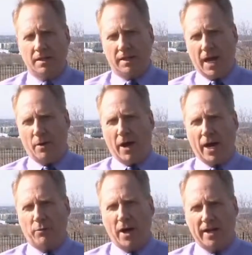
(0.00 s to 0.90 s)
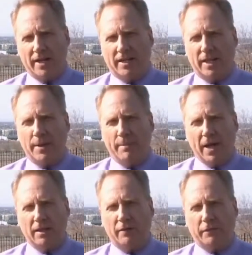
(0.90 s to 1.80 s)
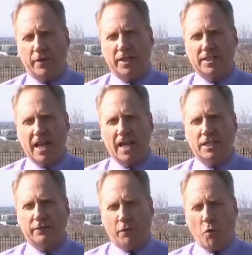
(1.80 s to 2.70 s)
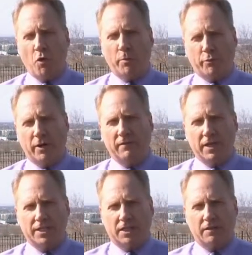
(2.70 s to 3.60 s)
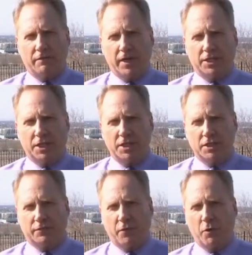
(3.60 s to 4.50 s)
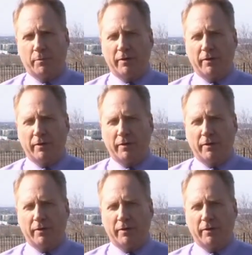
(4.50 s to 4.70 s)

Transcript: Now, ironically, Bella Fritz has four previous convictions for